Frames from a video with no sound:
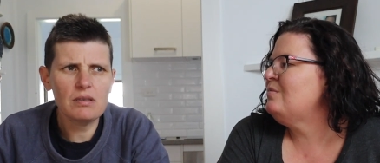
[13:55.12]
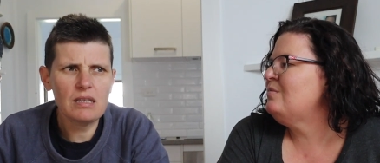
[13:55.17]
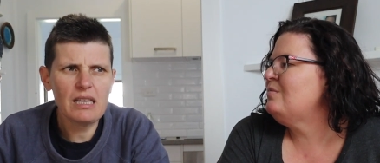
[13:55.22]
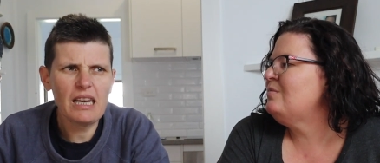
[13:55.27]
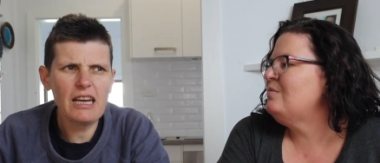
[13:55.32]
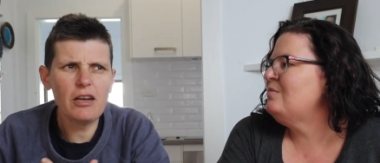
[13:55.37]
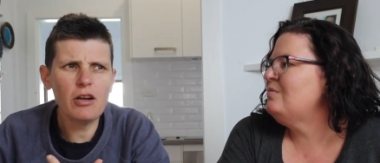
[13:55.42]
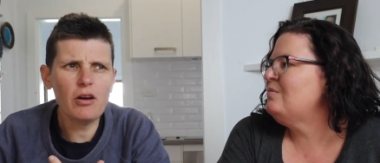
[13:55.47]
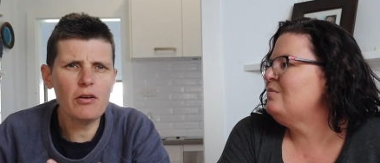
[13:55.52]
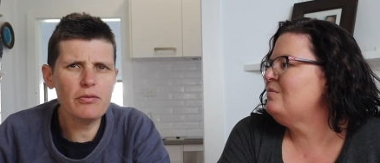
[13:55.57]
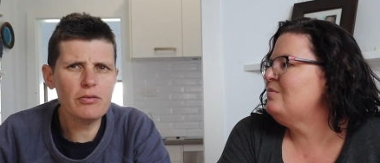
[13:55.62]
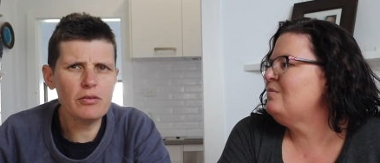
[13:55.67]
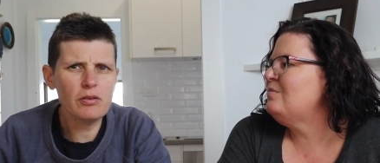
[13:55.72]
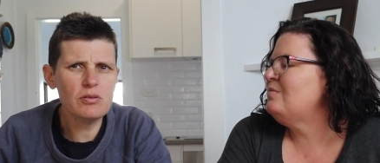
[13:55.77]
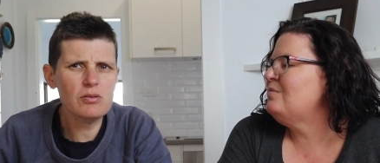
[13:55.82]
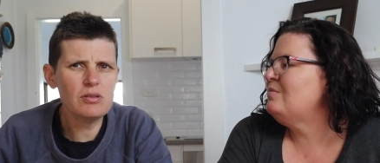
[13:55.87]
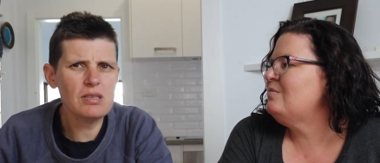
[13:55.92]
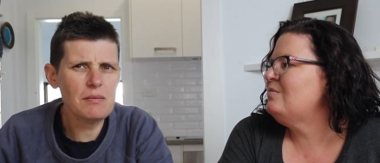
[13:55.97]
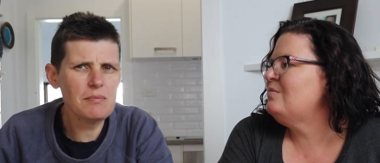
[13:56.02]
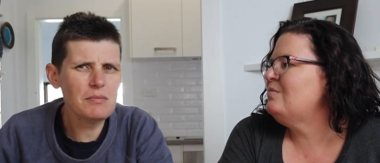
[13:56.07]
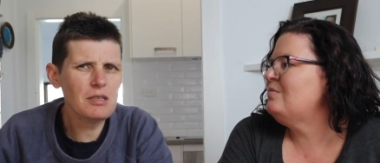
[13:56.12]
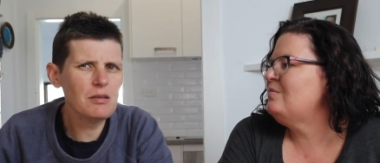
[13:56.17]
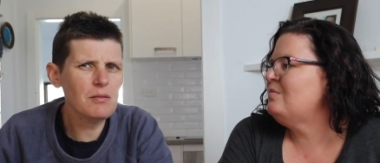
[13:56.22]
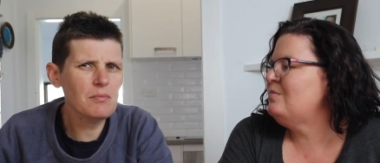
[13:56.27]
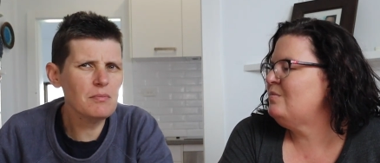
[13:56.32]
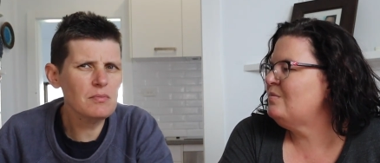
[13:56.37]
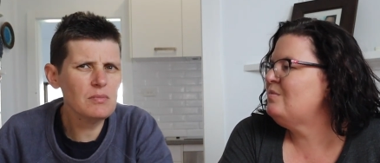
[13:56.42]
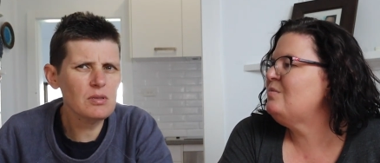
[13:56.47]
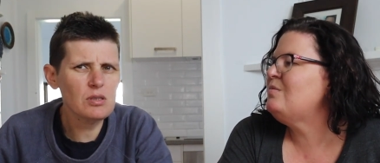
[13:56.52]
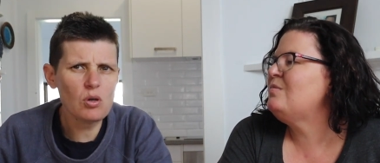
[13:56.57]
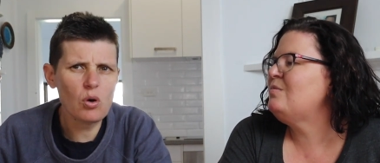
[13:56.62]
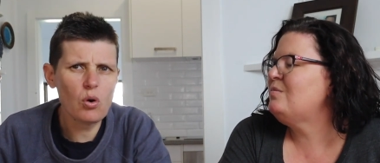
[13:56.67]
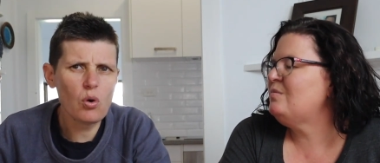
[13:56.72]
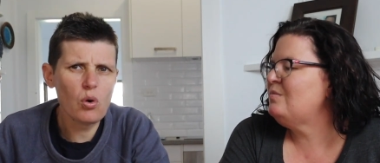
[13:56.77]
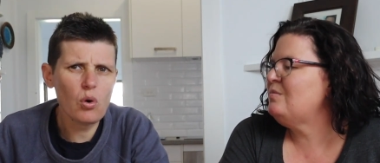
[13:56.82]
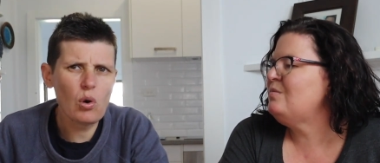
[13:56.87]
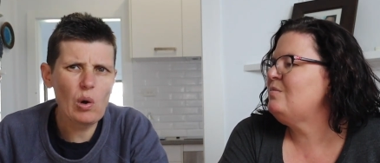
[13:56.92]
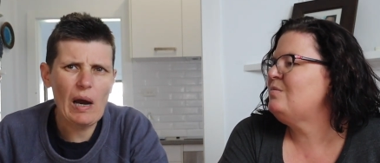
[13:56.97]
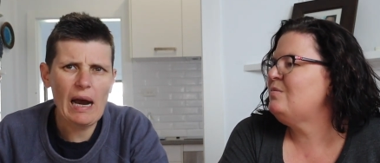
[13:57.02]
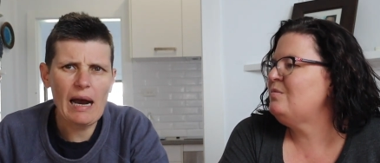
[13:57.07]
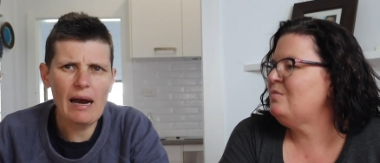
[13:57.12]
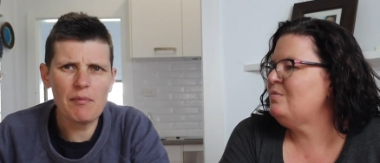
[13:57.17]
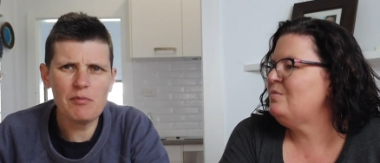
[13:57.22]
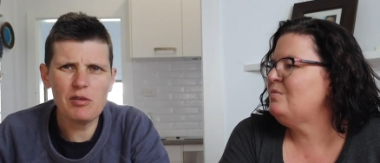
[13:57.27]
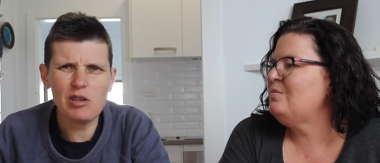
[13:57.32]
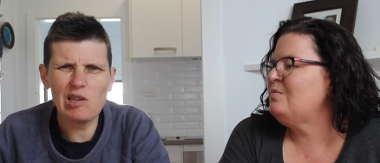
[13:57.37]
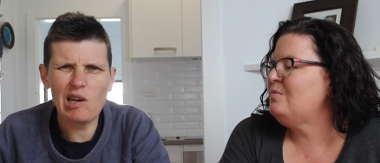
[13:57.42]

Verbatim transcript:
Speaker 1: keto flu symptoms or um,